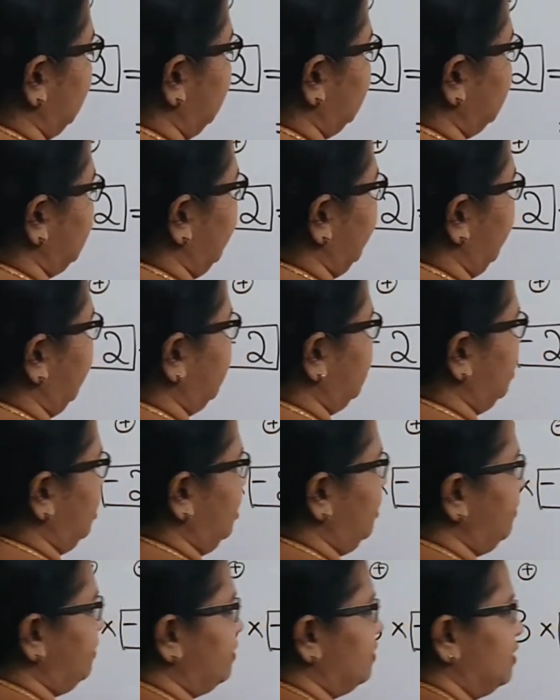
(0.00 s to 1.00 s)
is
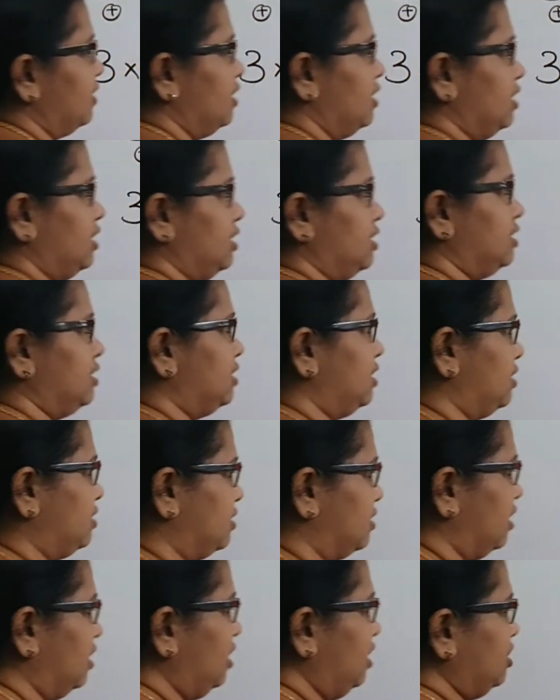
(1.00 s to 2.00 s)
negative
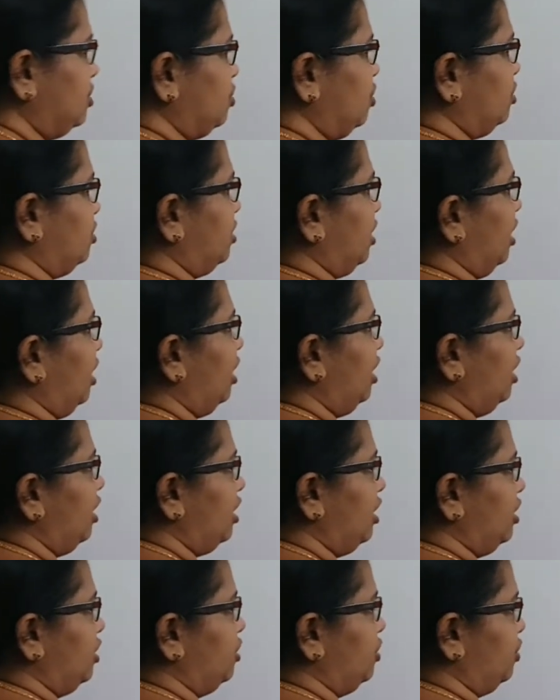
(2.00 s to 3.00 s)
6. So 3
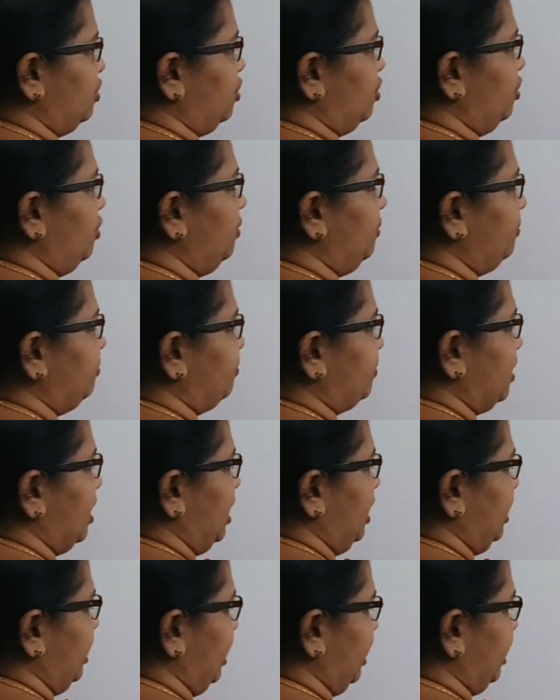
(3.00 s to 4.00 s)
into
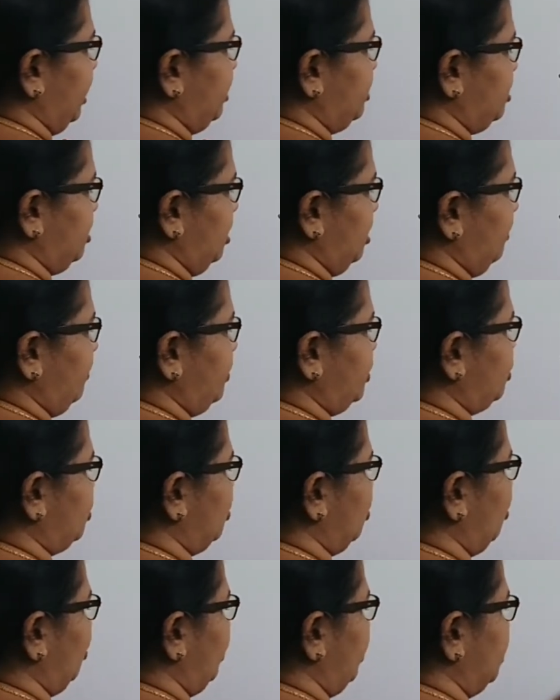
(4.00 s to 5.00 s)
negative
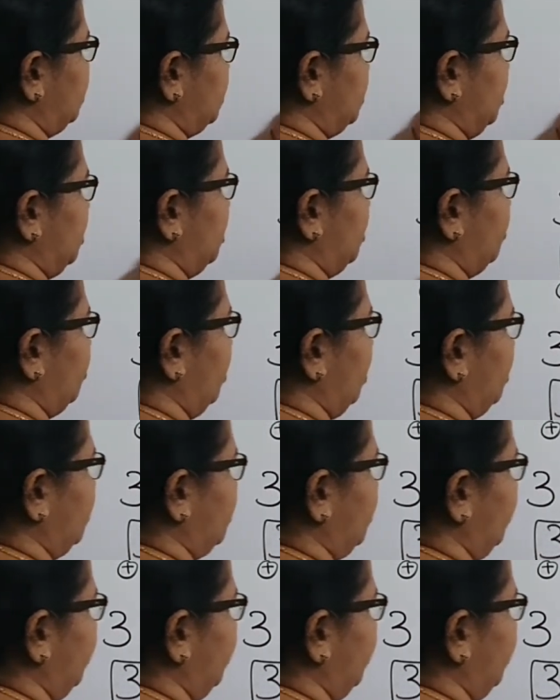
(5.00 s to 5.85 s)
2 is equal to